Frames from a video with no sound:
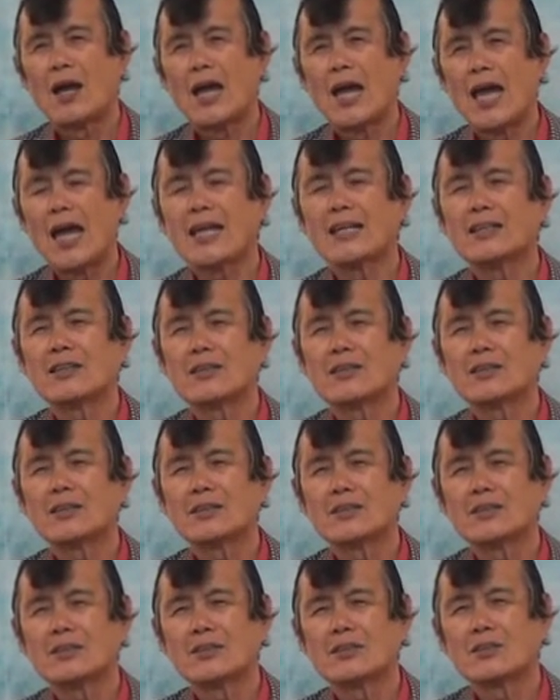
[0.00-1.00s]
and
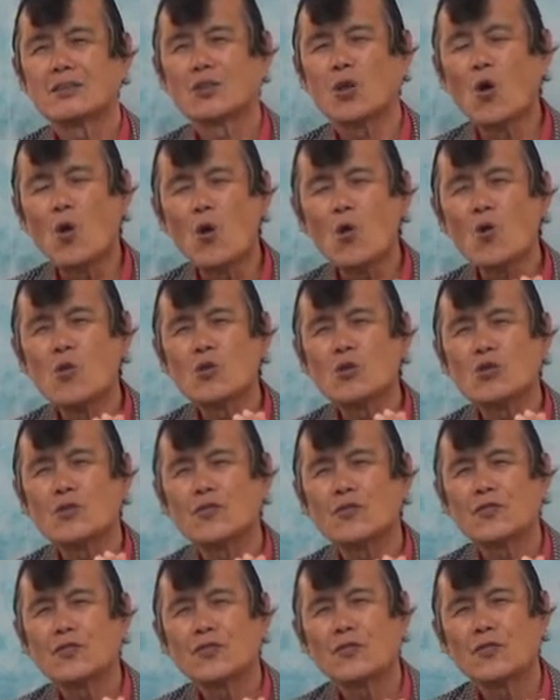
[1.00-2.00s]

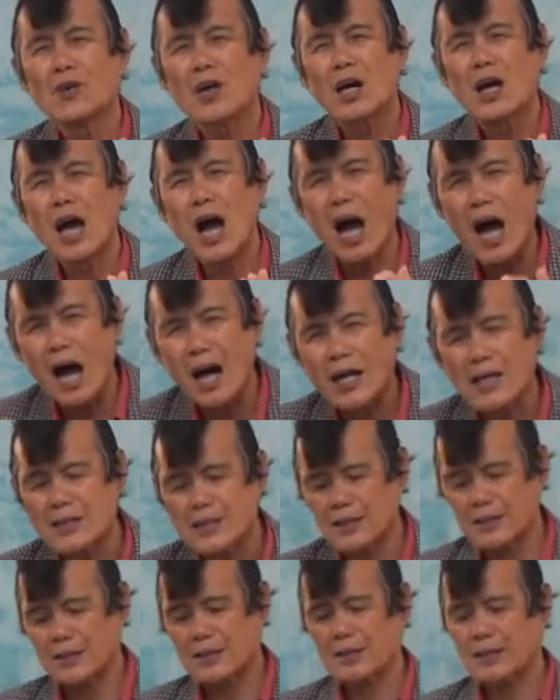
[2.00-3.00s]
told
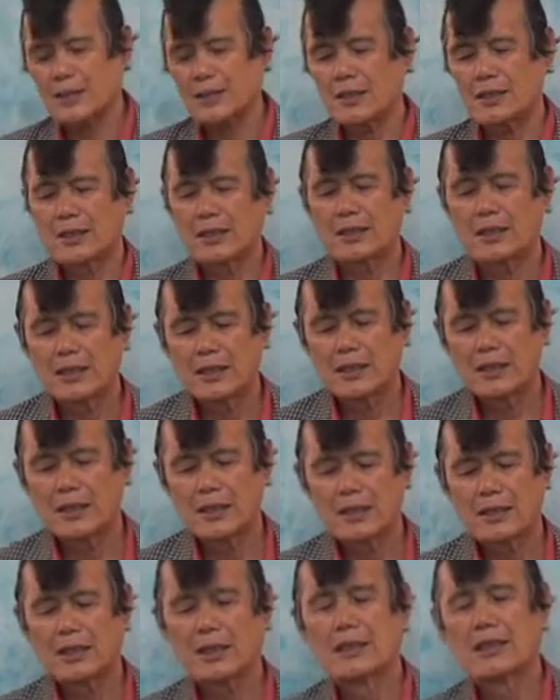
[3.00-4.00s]
us.
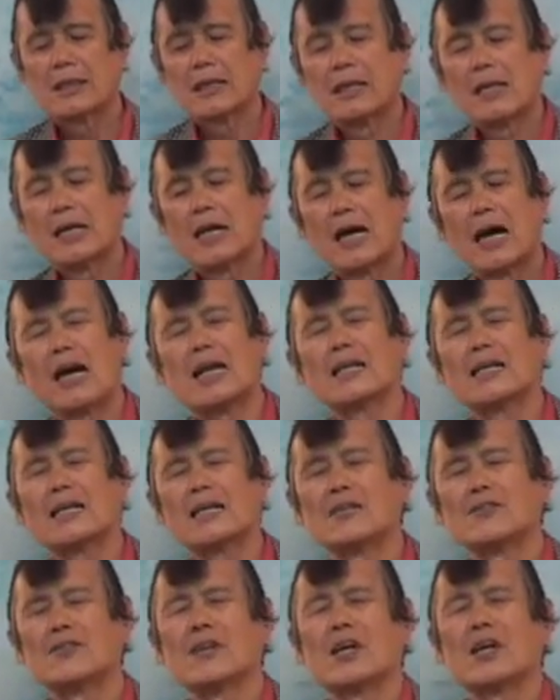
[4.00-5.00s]

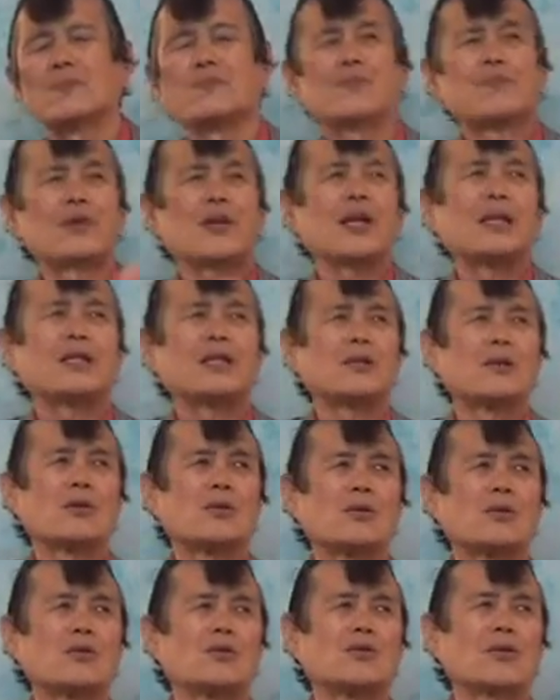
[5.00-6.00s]
Hallelujah, pray the
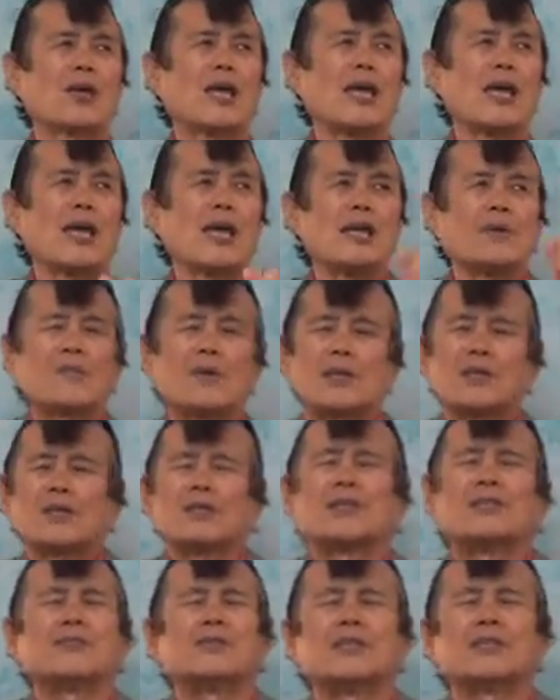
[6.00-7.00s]
Lord,
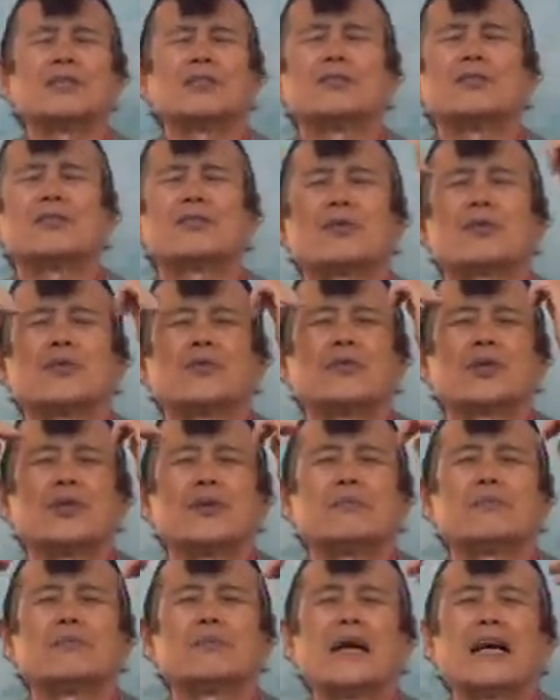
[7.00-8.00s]
amen. Give me
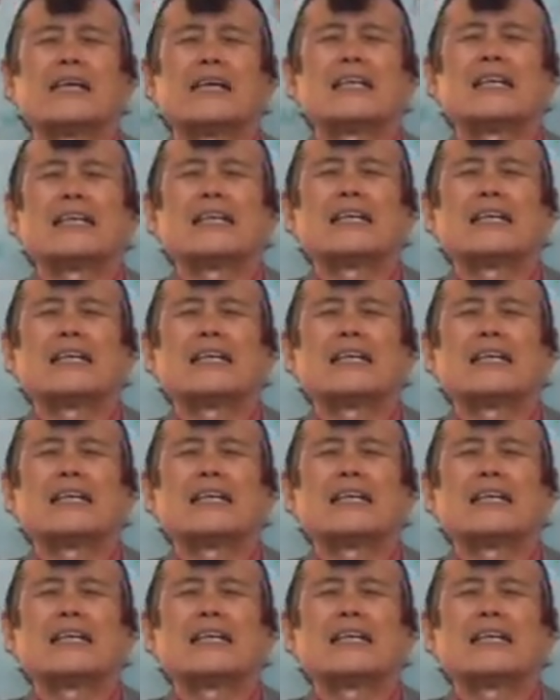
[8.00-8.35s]
glory, my